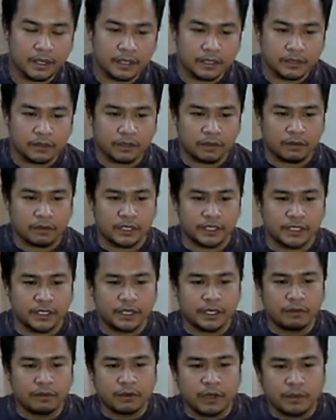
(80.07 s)
So the question
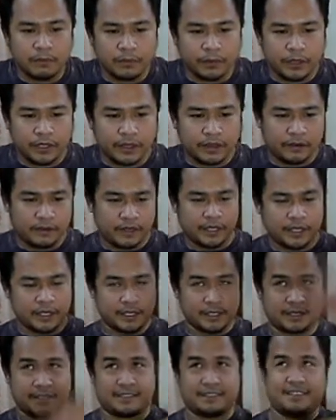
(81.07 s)
in 1.3,
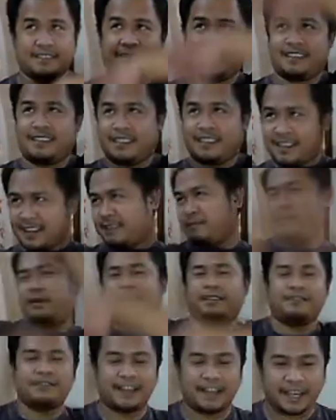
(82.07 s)
come on,
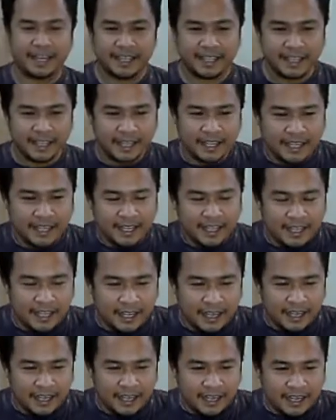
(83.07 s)
fly.
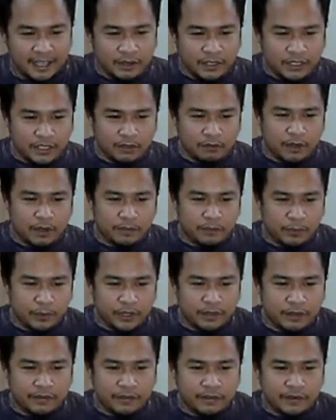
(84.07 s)
The question
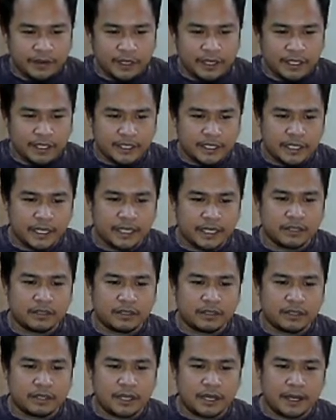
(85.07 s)
1.3
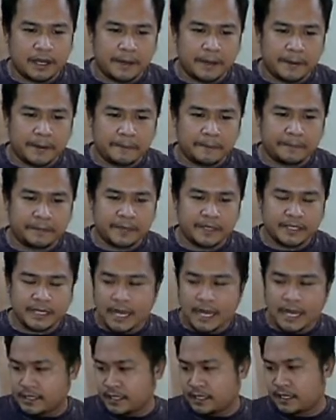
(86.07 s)
says, is
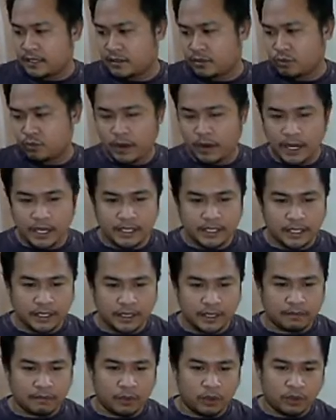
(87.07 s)
asking us why is it
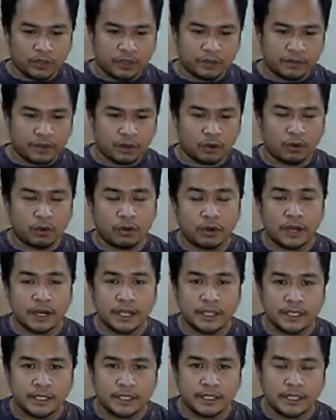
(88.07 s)
that most of the
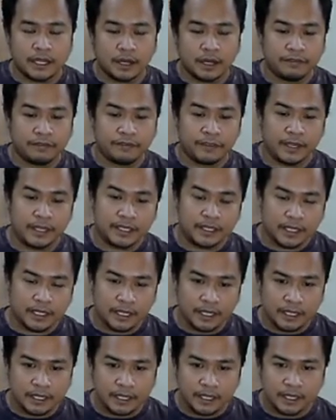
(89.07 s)
quarries are
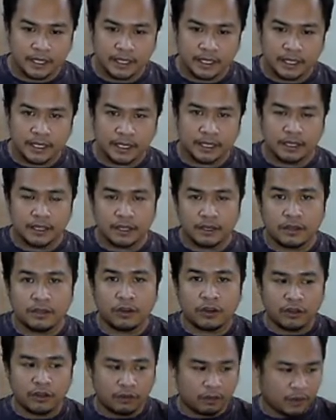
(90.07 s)
facing
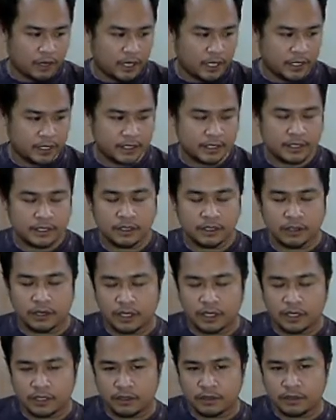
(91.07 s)
northwards
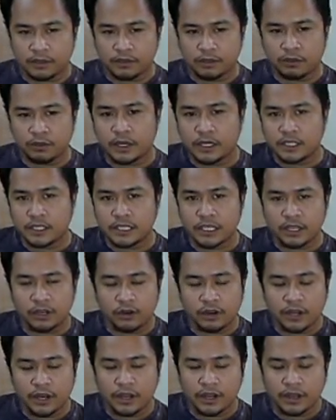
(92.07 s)
or towards the
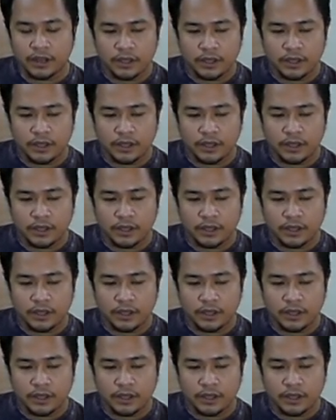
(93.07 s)
north.